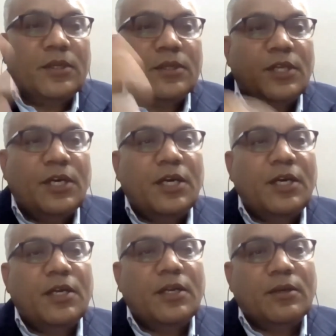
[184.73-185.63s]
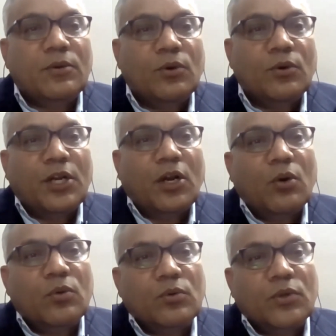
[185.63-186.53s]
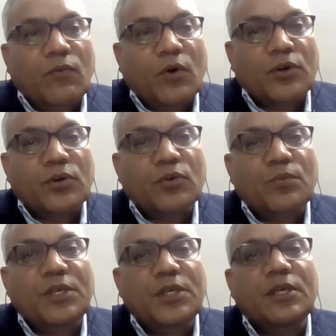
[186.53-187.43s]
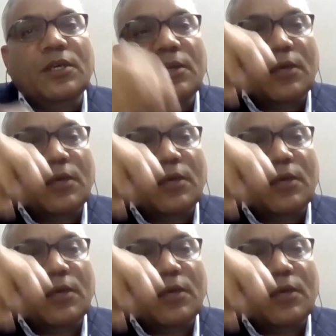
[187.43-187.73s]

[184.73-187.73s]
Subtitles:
they don't allow the water to be